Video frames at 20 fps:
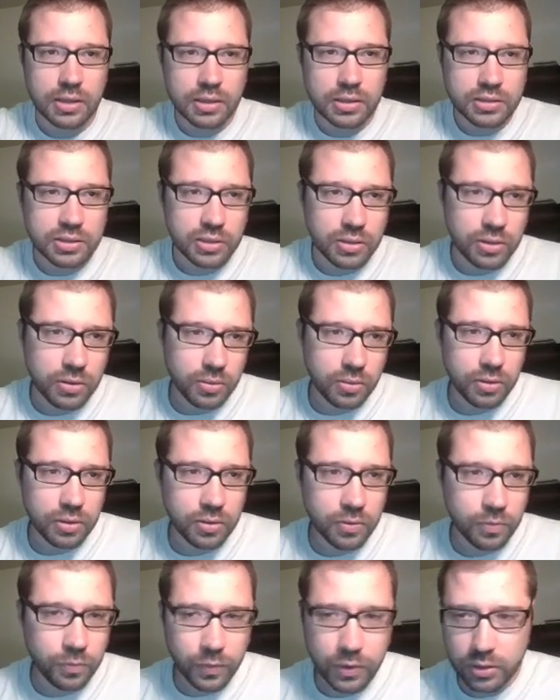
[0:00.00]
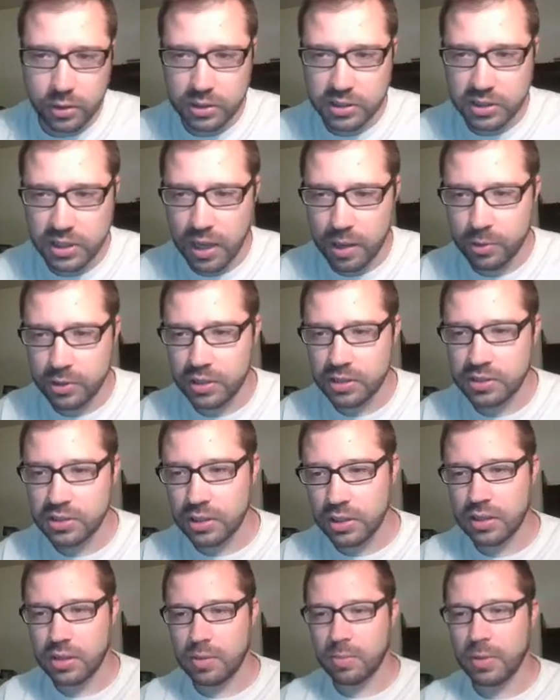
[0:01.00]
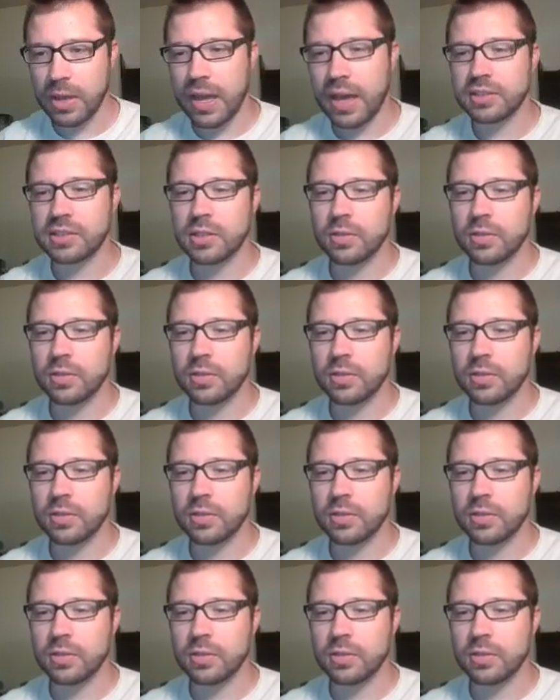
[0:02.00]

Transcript: So Faralyn's Gambit doesn't let them cast